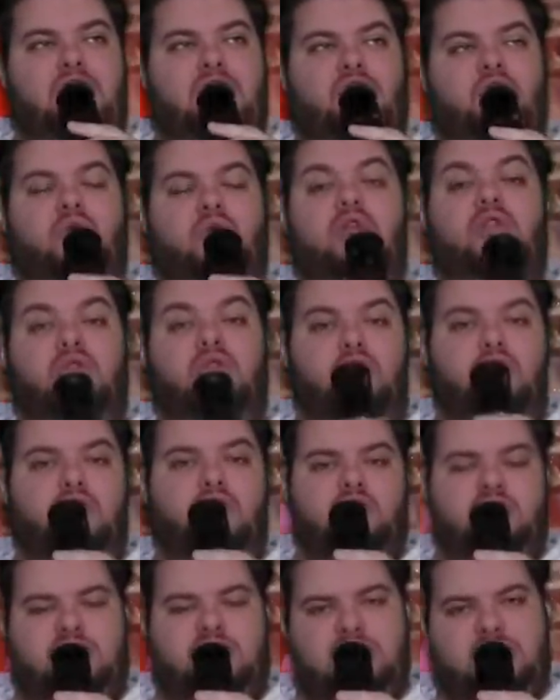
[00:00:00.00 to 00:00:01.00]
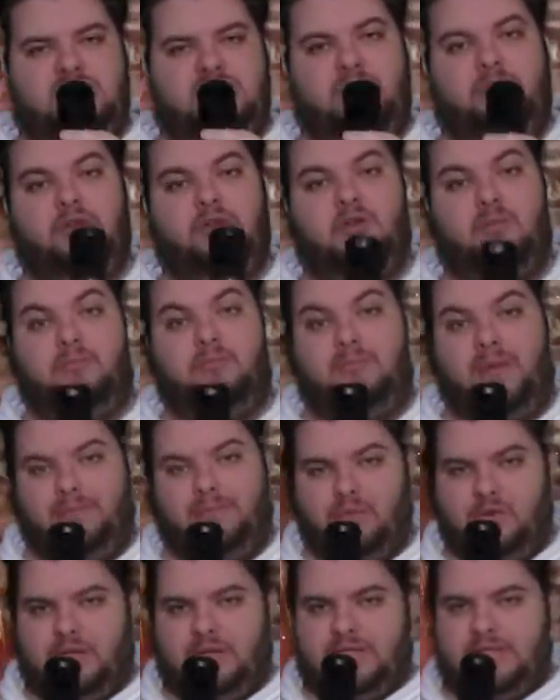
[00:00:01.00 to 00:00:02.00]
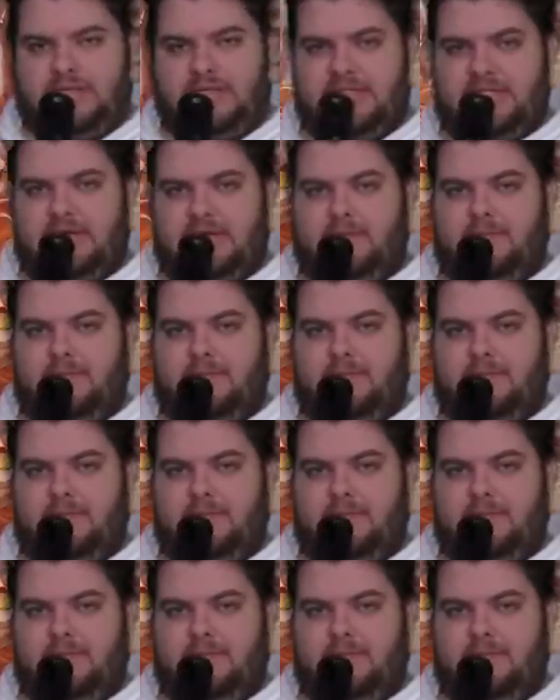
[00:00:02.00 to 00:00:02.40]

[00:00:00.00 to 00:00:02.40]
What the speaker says: you will lose some of your memories,